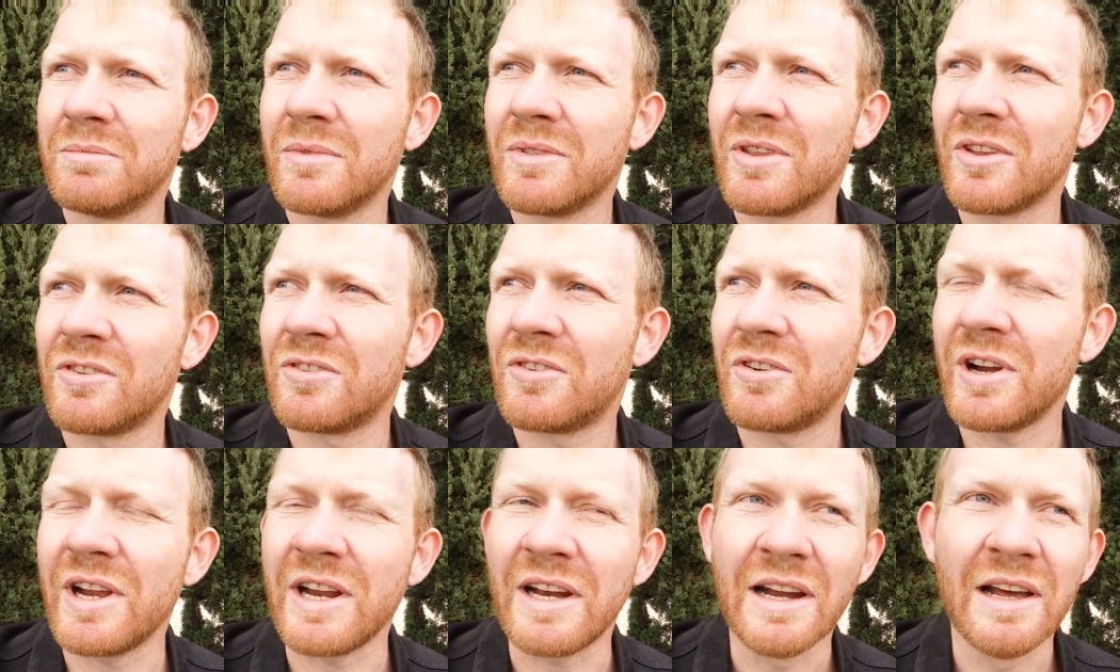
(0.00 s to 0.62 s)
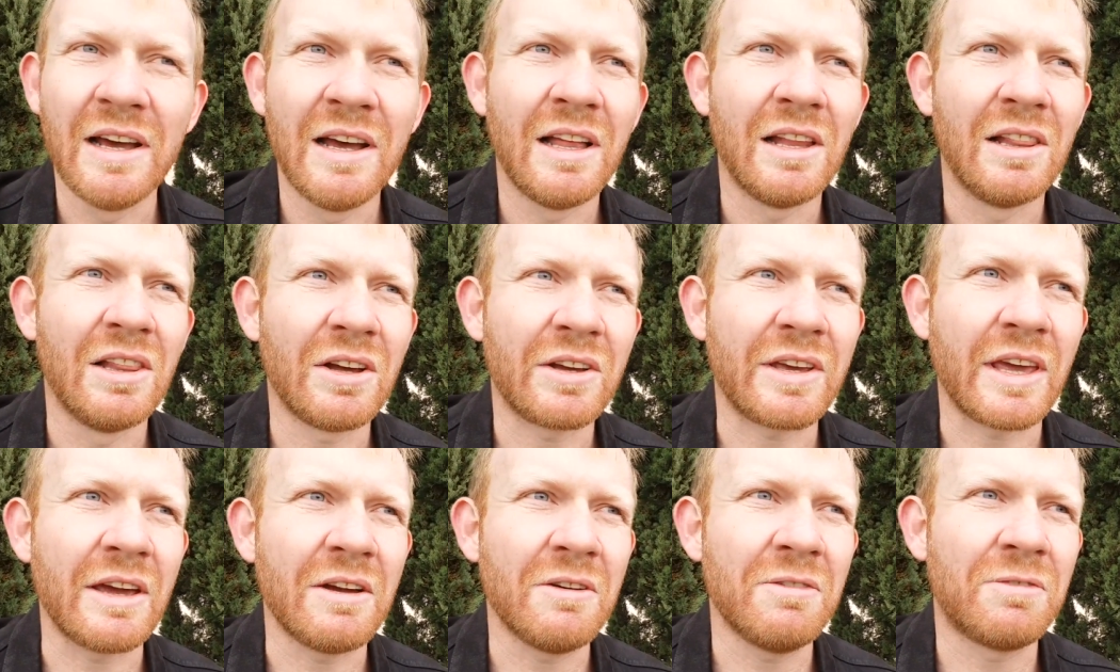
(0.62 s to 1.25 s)
the street
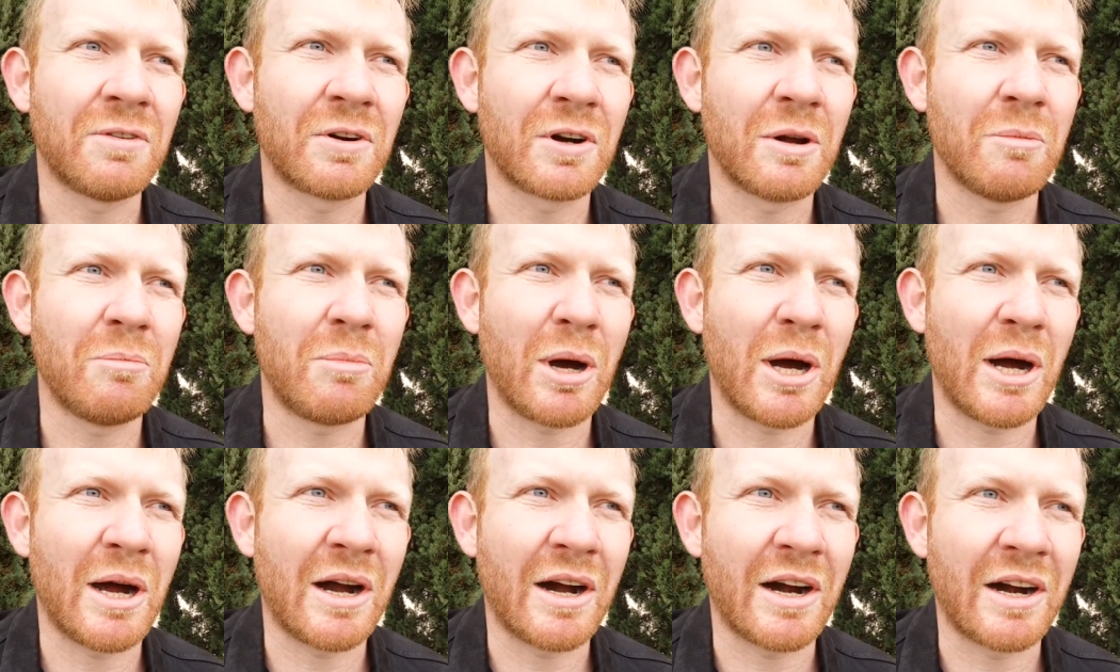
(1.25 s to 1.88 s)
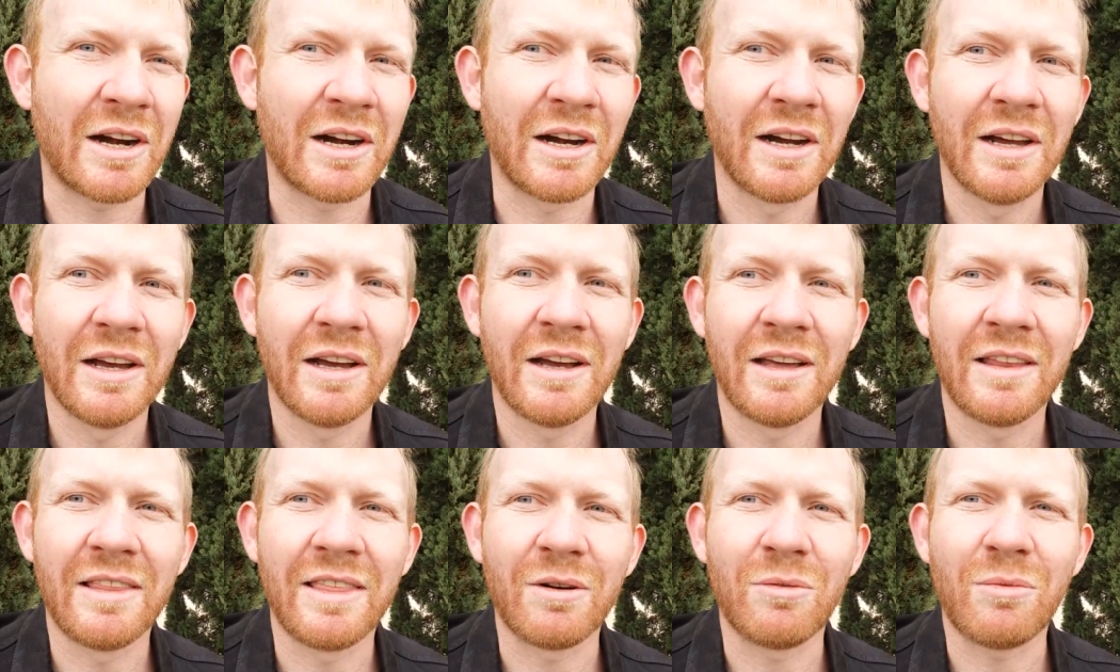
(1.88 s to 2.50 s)
looking for a bar
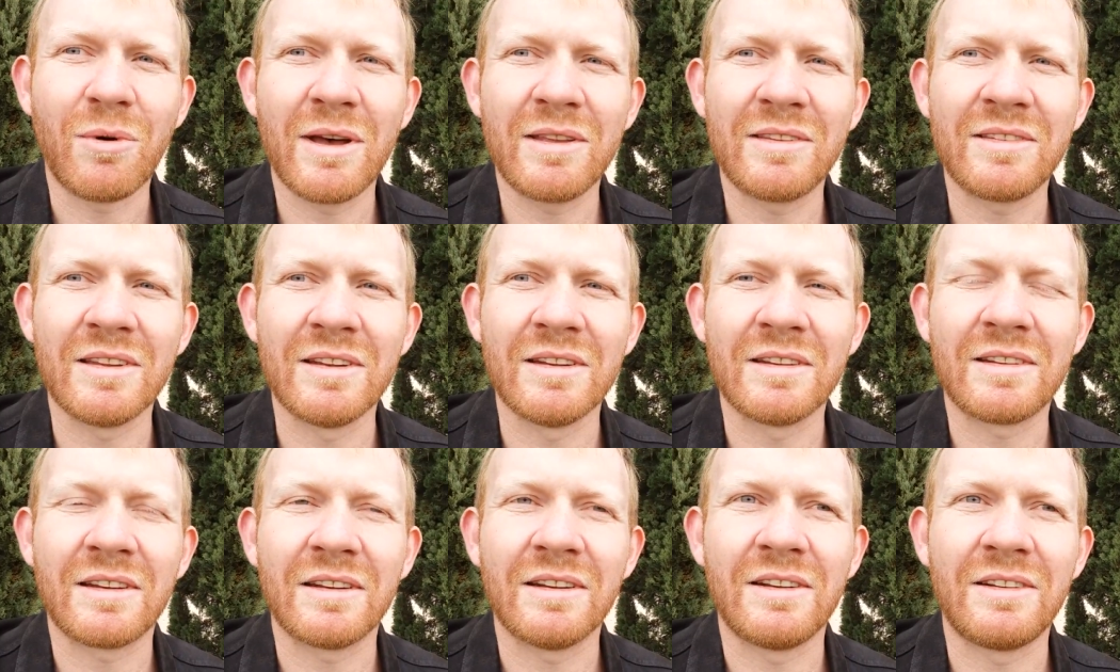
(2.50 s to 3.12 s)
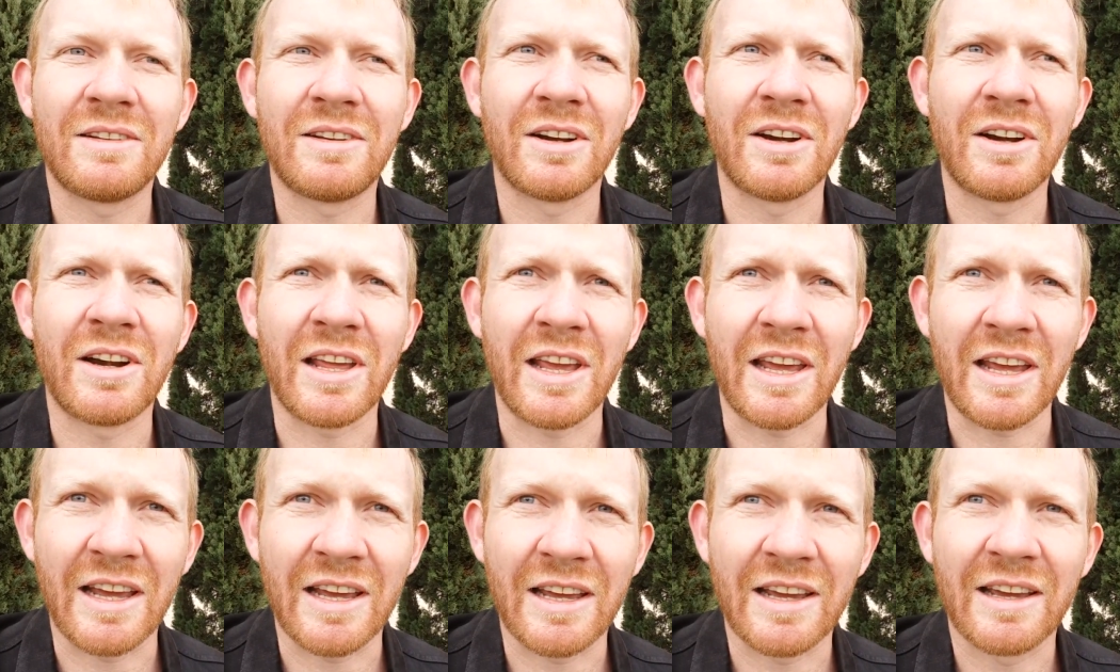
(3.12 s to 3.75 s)
that wasn't
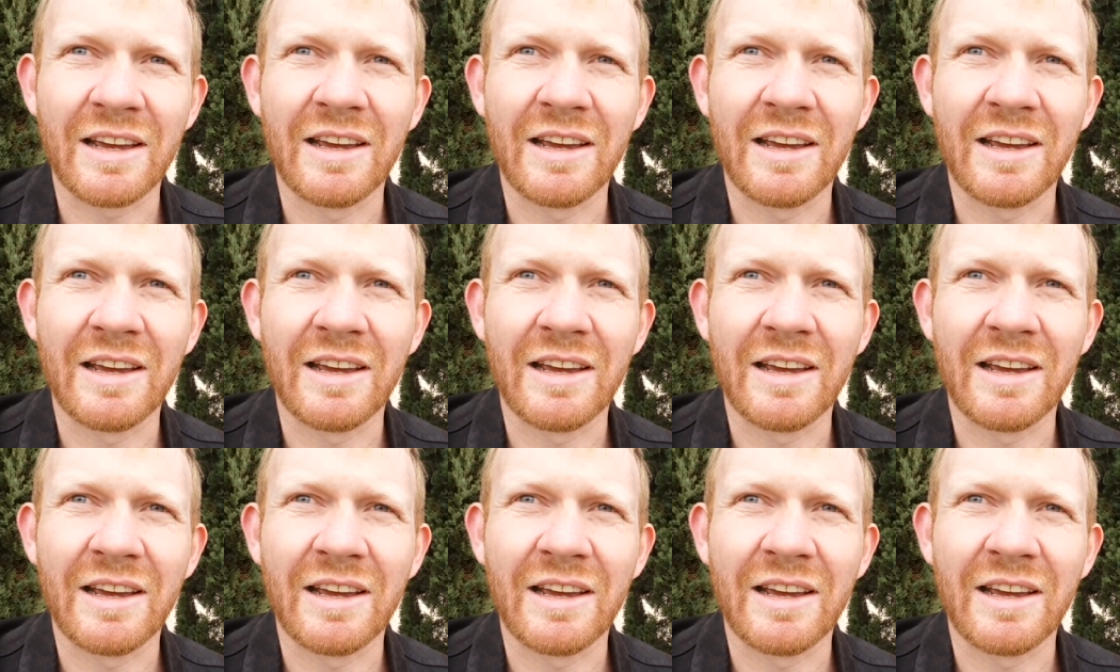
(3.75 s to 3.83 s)
dirty.